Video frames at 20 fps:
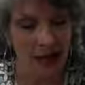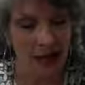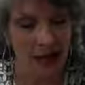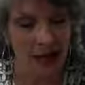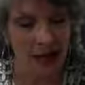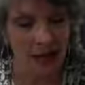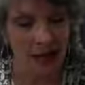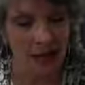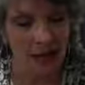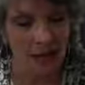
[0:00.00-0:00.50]

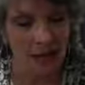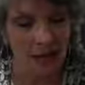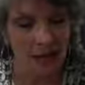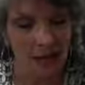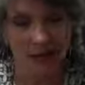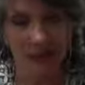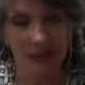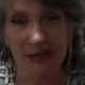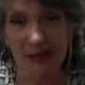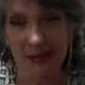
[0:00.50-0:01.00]
Um, but
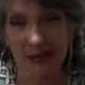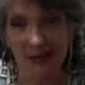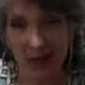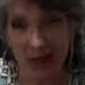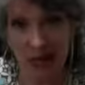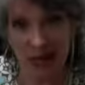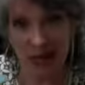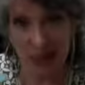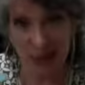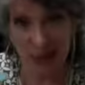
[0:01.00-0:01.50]
they didn't
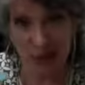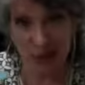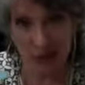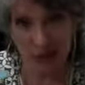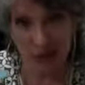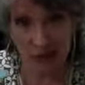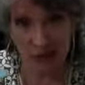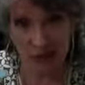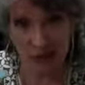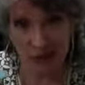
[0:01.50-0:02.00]
manage to do
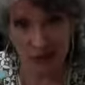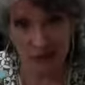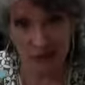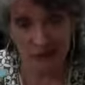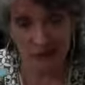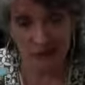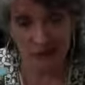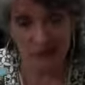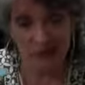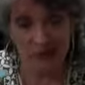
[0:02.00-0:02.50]
that.
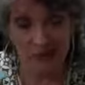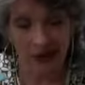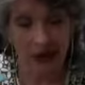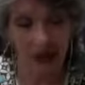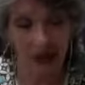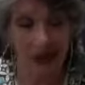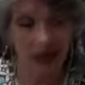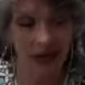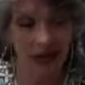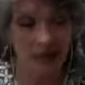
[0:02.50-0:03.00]

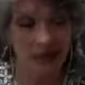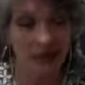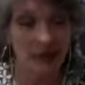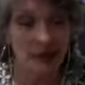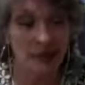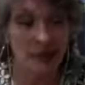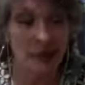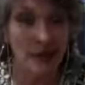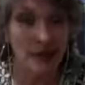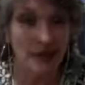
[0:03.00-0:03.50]
And I ended
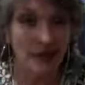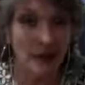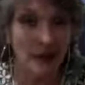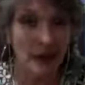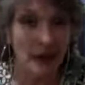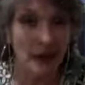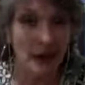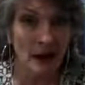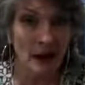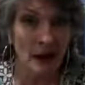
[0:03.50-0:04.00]
up being
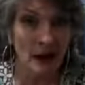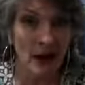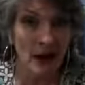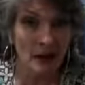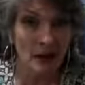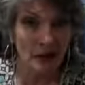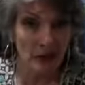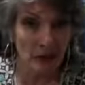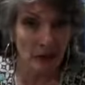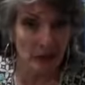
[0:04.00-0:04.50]
there
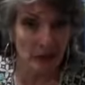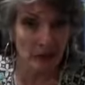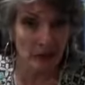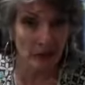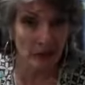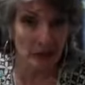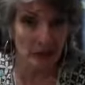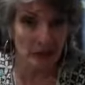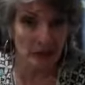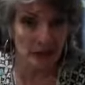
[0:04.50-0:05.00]
off and on
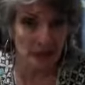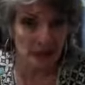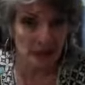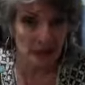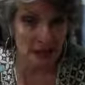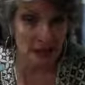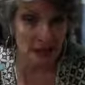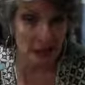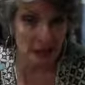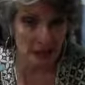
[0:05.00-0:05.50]
for
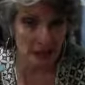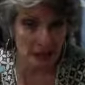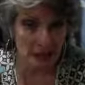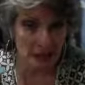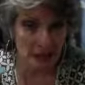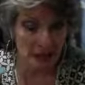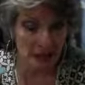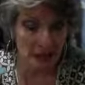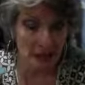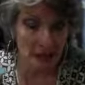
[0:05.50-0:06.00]
16
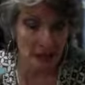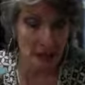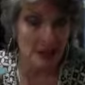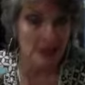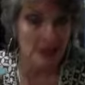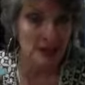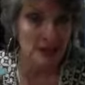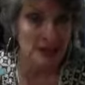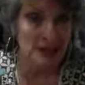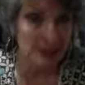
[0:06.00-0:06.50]
months. I ended
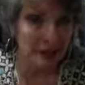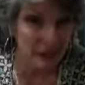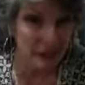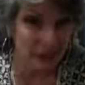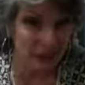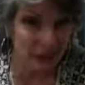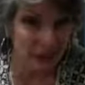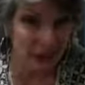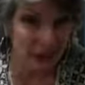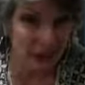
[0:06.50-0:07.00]
up
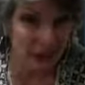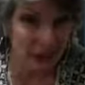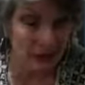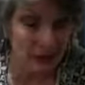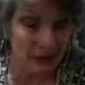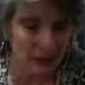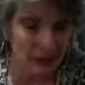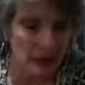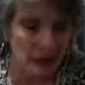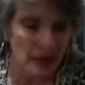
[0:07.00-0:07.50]
living there.
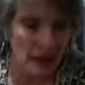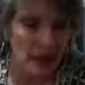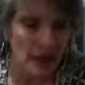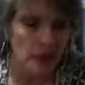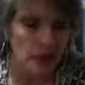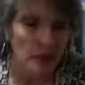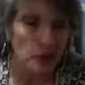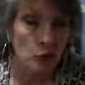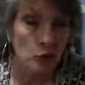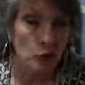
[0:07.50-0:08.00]

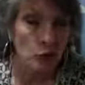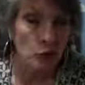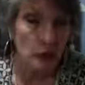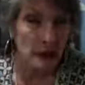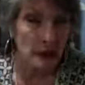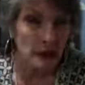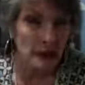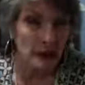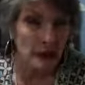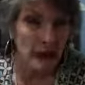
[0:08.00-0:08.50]
And I'm
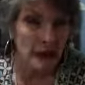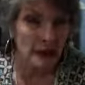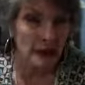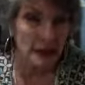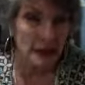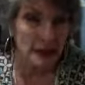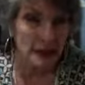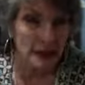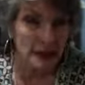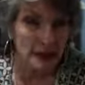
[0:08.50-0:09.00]
really glad that
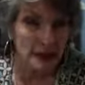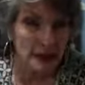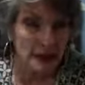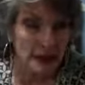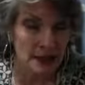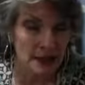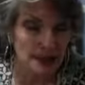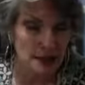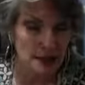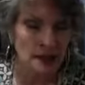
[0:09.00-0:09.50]
I did
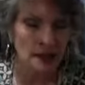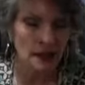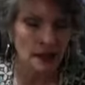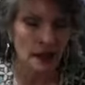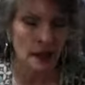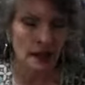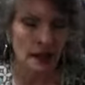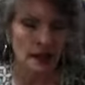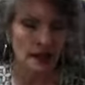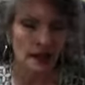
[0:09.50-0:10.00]

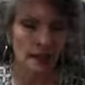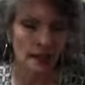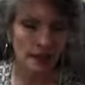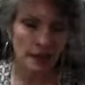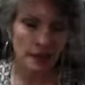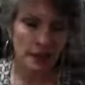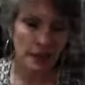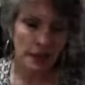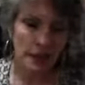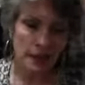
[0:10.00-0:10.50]
um,
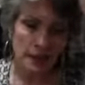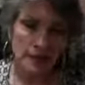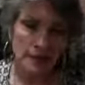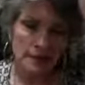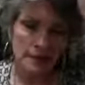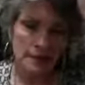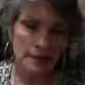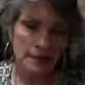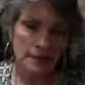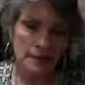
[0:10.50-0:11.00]

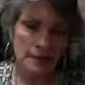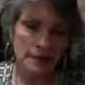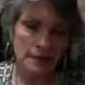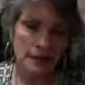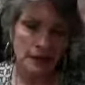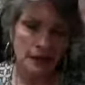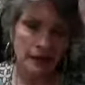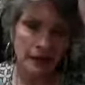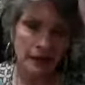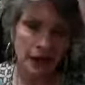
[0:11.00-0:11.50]
because
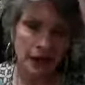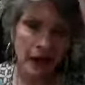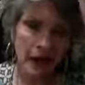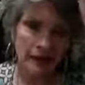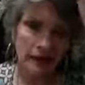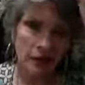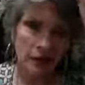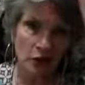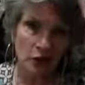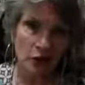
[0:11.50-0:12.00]
I
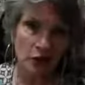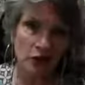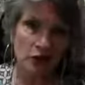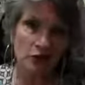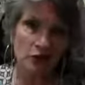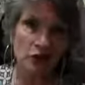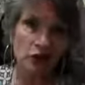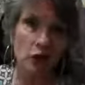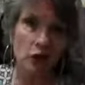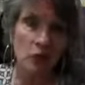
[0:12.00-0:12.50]
learned
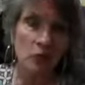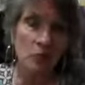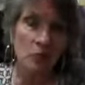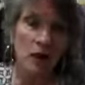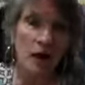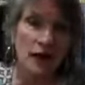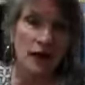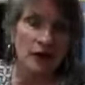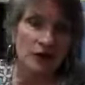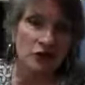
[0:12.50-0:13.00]
so
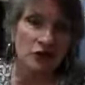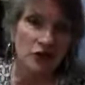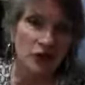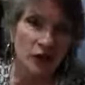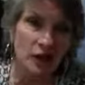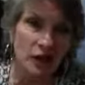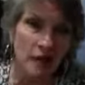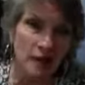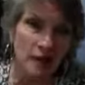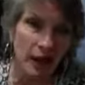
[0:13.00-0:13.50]
much
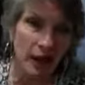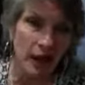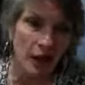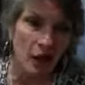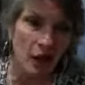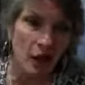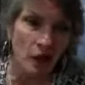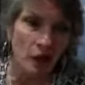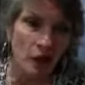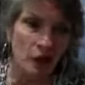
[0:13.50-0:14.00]

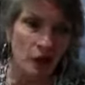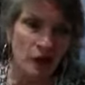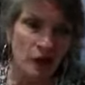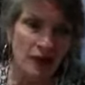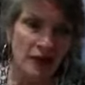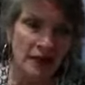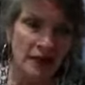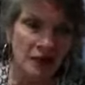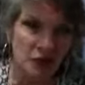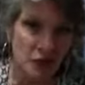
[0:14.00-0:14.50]
about
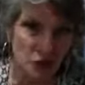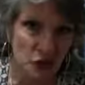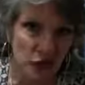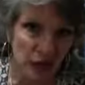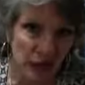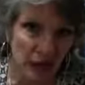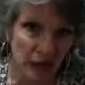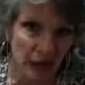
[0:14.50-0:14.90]
history.